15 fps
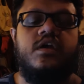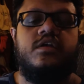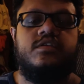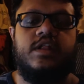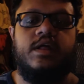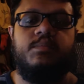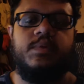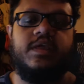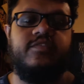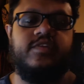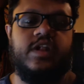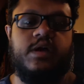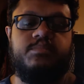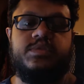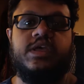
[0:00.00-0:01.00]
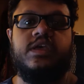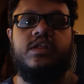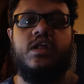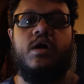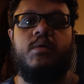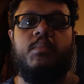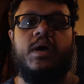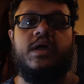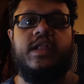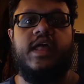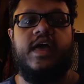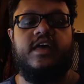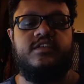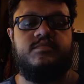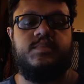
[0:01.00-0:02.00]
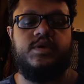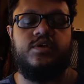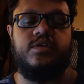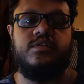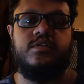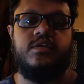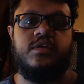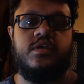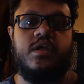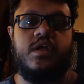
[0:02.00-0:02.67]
Today I'm going to give an update on my NAS build.